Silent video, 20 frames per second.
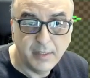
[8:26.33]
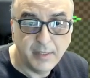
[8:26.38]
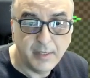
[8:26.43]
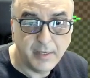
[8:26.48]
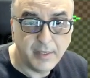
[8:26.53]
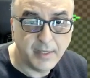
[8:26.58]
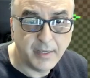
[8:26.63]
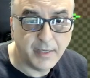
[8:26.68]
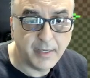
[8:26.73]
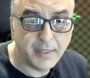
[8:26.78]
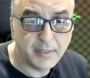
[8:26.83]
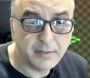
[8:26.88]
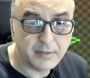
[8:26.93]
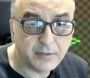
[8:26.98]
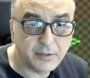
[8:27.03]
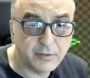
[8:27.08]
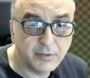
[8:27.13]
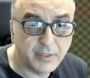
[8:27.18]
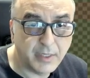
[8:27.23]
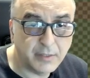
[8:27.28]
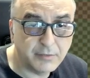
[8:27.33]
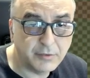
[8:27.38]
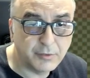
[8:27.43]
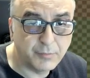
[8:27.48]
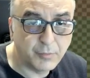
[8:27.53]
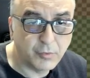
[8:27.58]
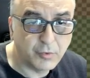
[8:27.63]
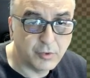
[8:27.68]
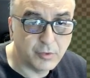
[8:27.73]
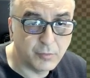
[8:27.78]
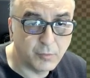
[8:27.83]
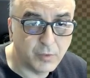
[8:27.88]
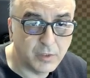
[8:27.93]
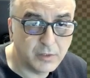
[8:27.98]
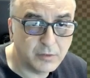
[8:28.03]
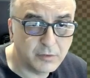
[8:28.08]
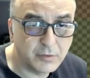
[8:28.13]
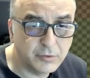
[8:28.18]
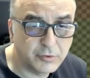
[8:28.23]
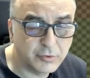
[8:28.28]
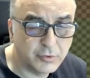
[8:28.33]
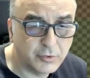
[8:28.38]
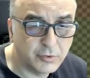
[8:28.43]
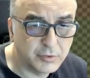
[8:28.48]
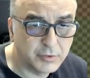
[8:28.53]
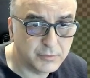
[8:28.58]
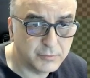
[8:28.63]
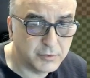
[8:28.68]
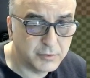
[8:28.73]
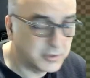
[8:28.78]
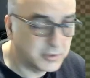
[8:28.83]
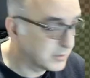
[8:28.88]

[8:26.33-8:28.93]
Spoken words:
and go down to Port 1 Controls, which is